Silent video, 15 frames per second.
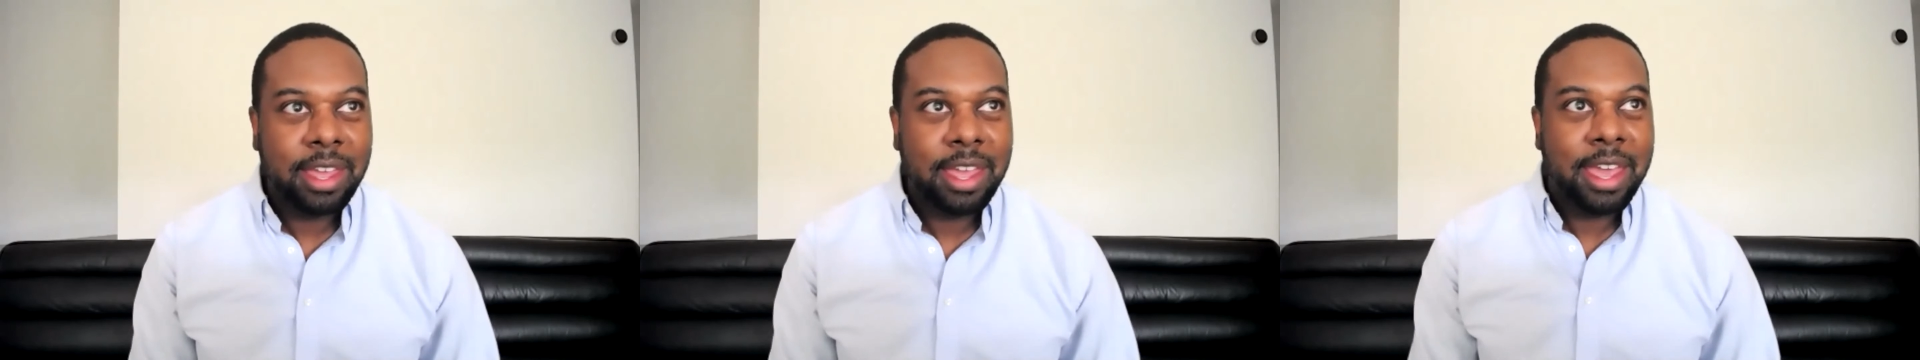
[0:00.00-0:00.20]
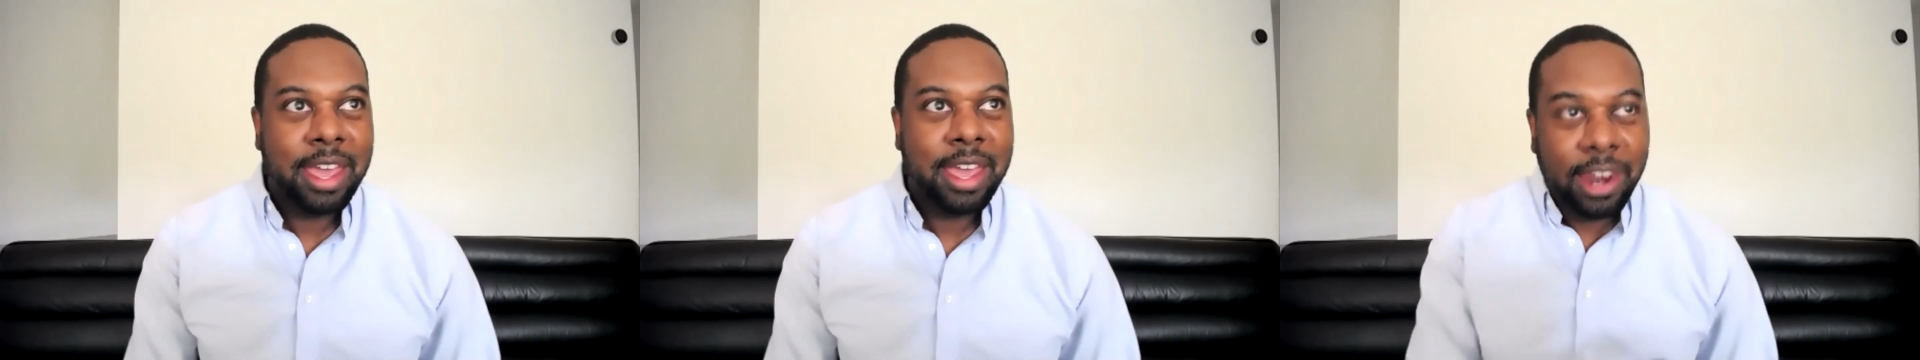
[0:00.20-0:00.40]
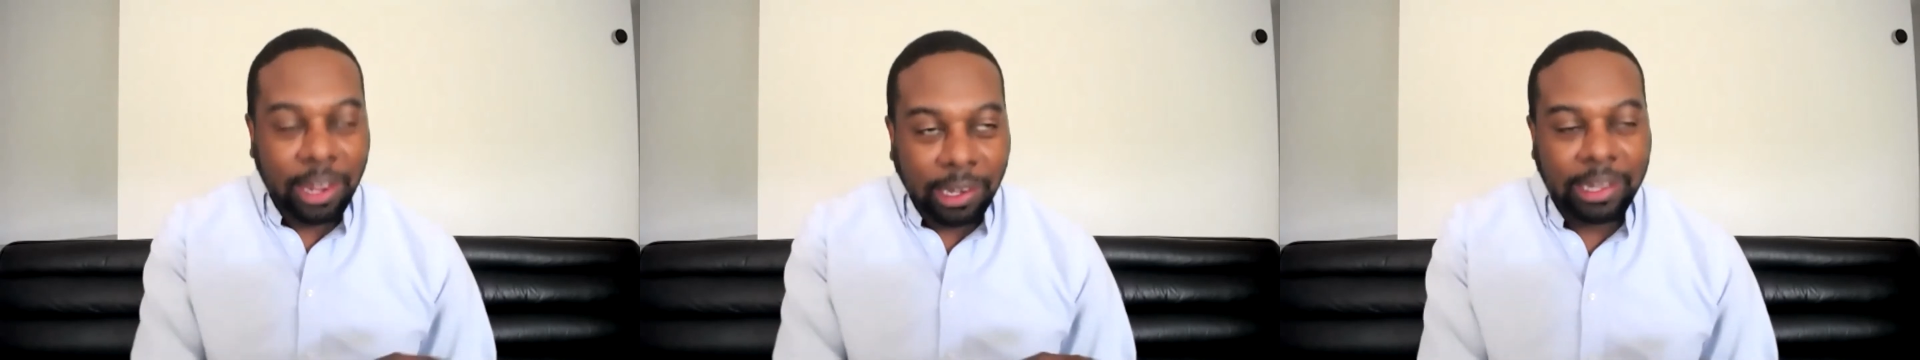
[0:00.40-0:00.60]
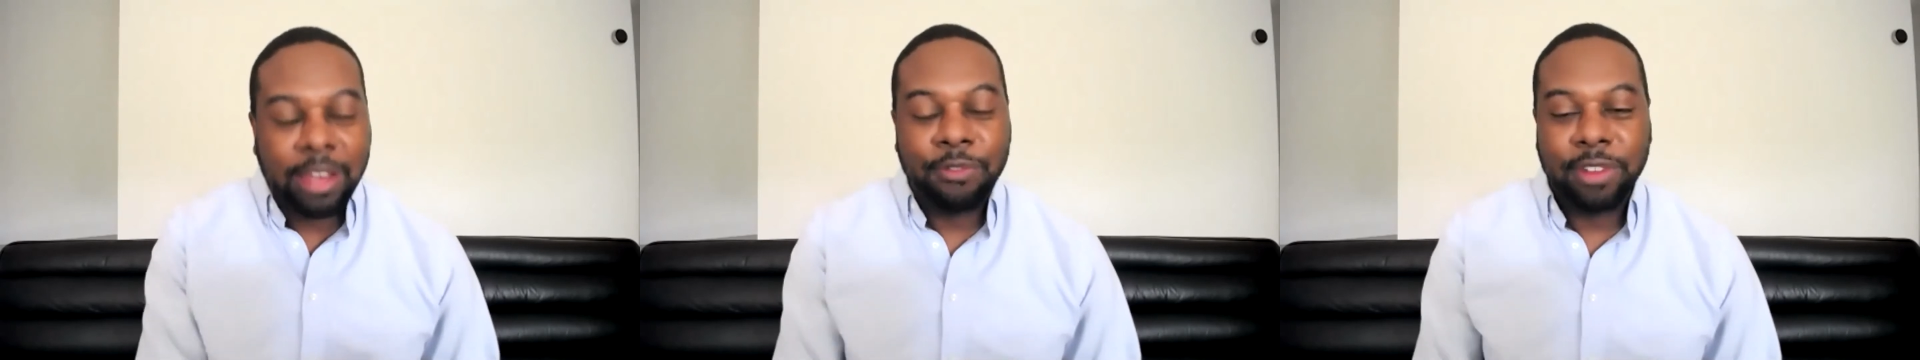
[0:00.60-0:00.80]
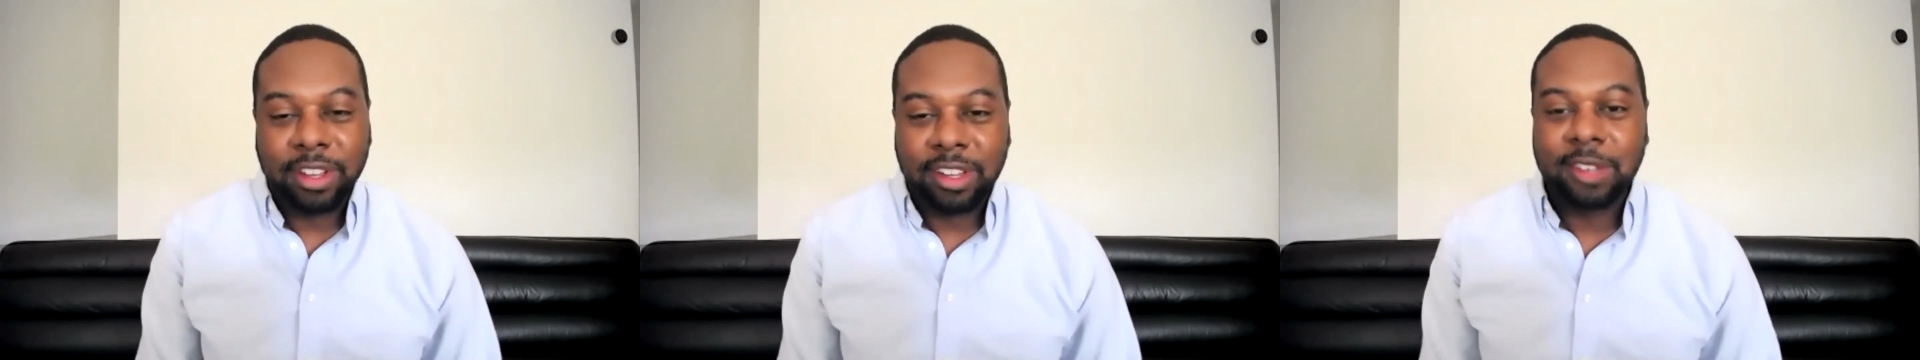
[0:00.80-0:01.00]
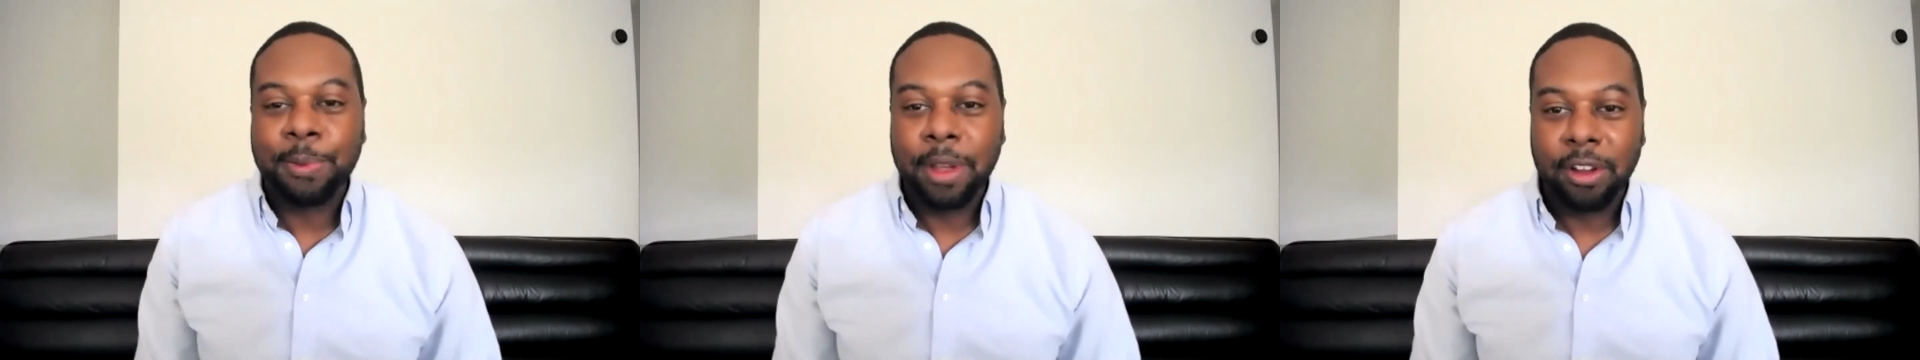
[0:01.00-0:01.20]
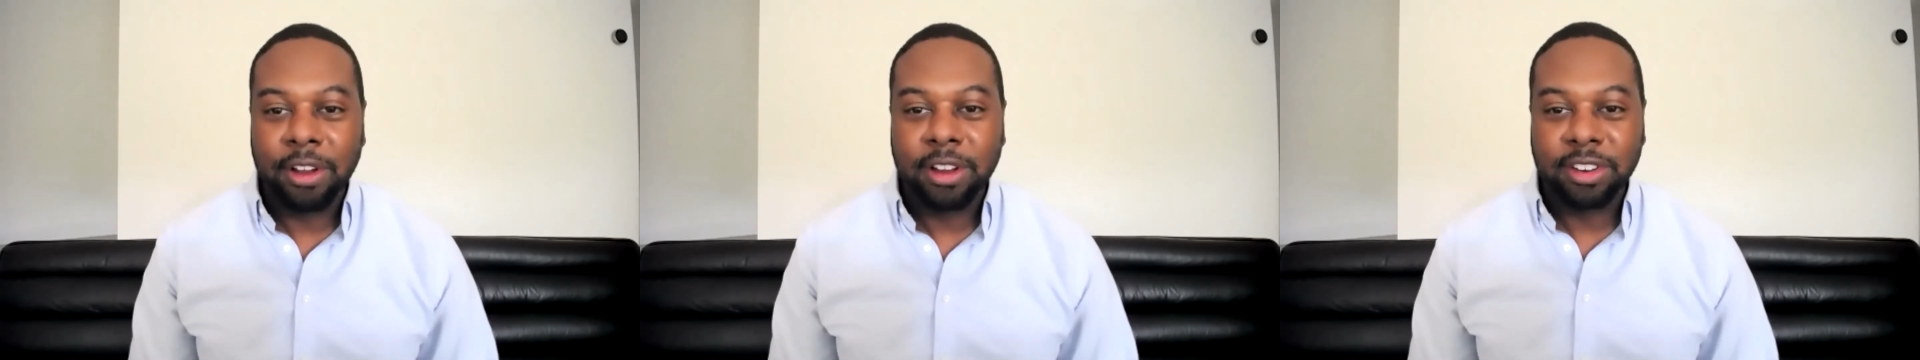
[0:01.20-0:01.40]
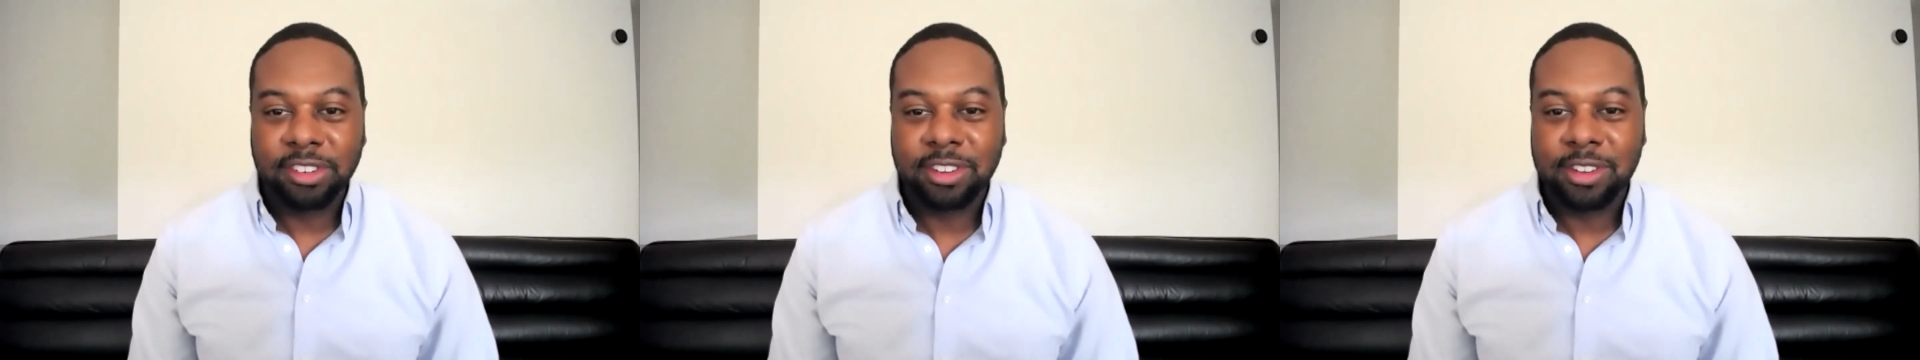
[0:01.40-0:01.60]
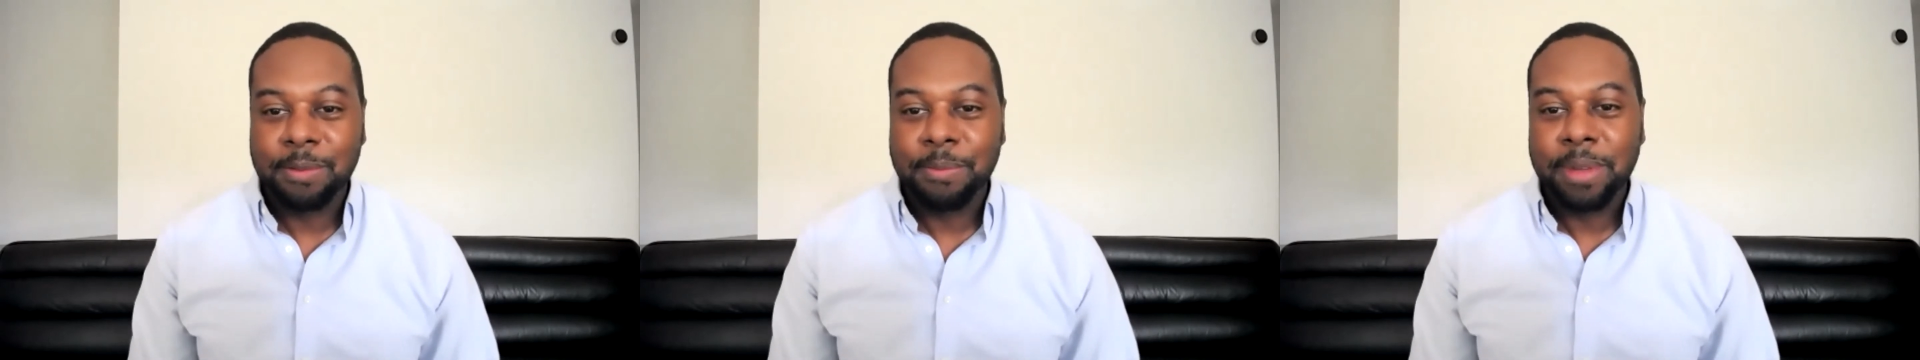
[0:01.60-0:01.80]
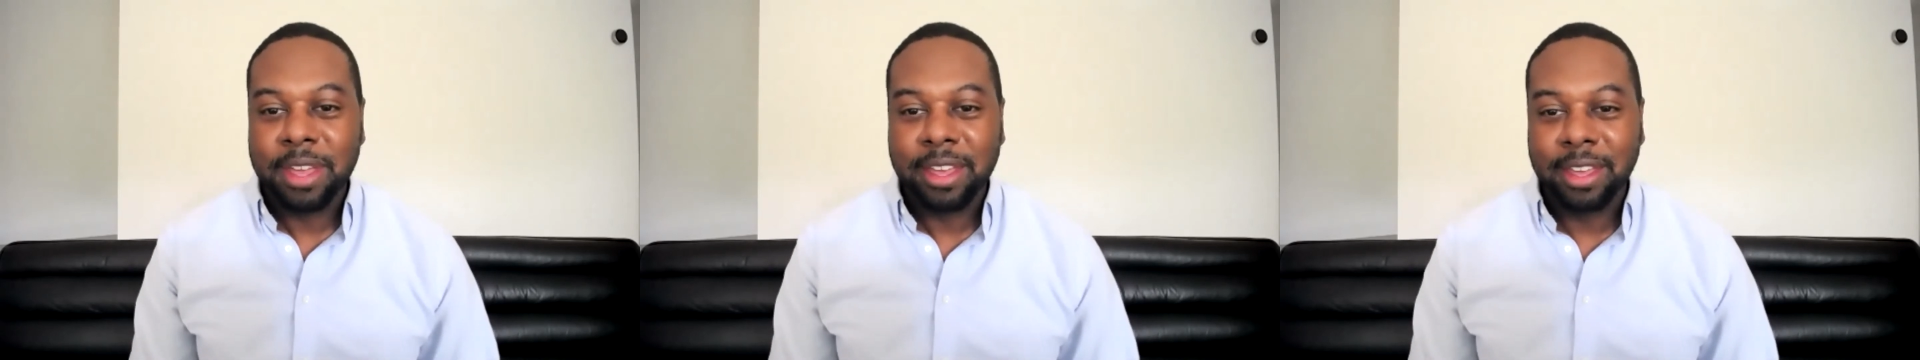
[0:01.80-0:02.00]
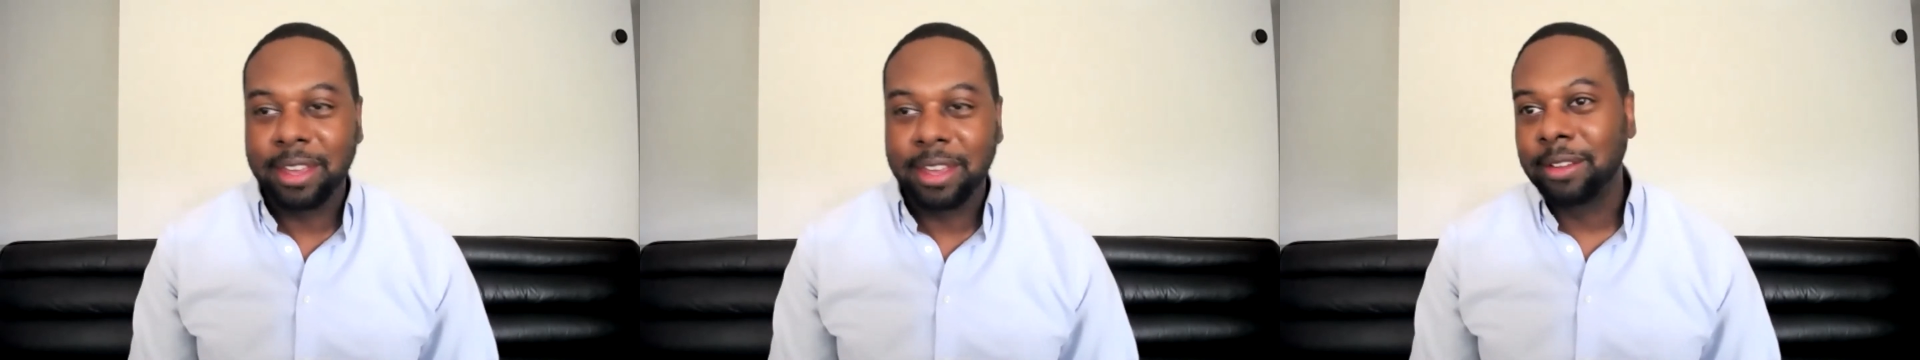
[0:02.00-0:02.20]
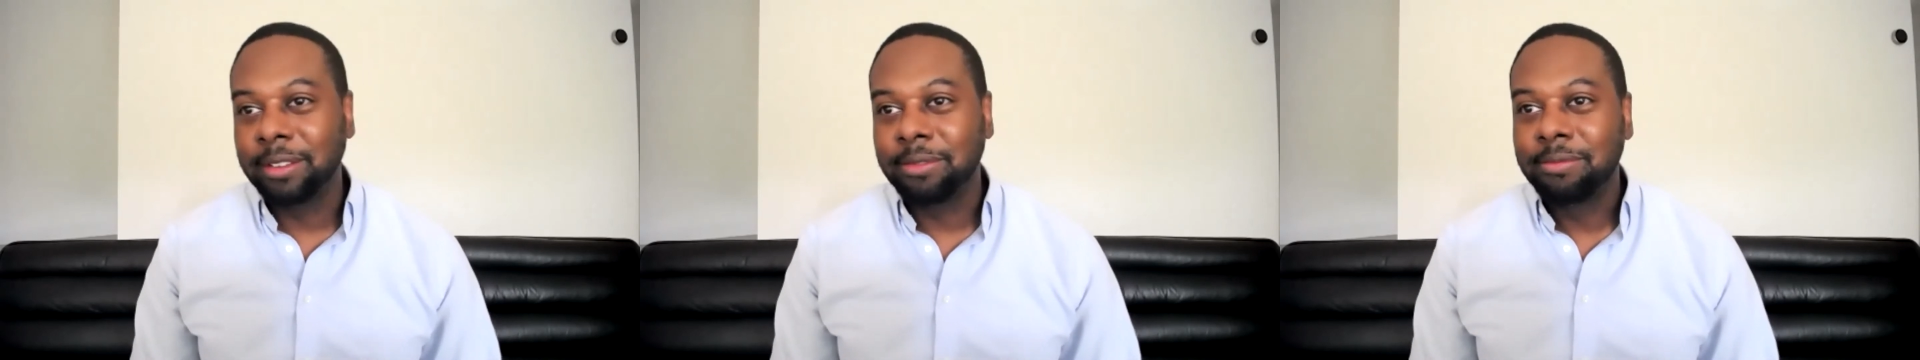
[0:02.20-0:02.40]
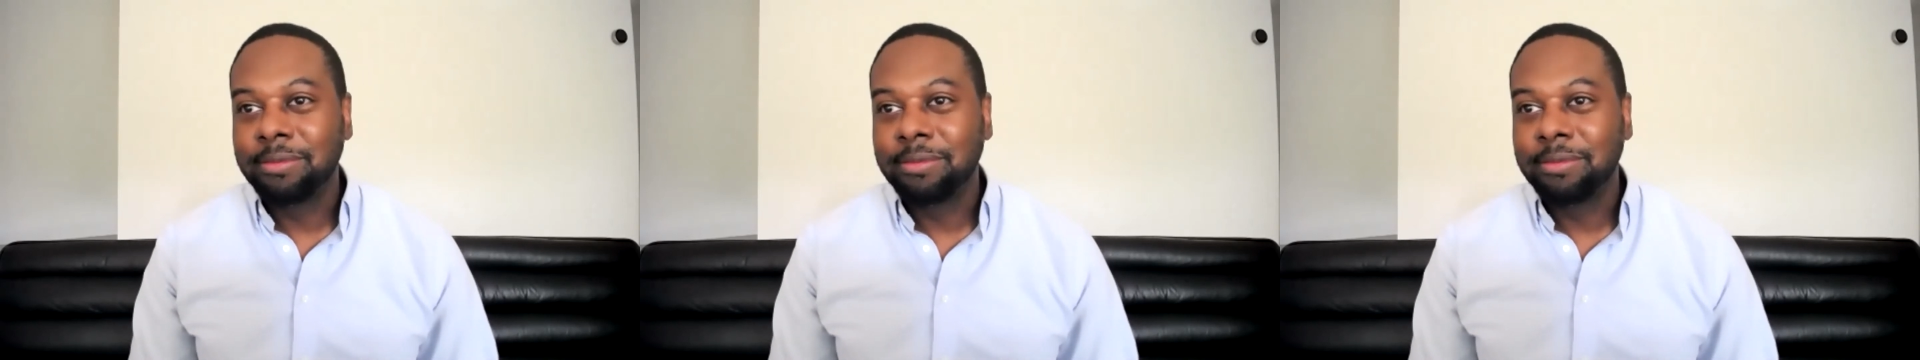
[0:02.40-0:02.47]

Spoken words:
in a lived experience to be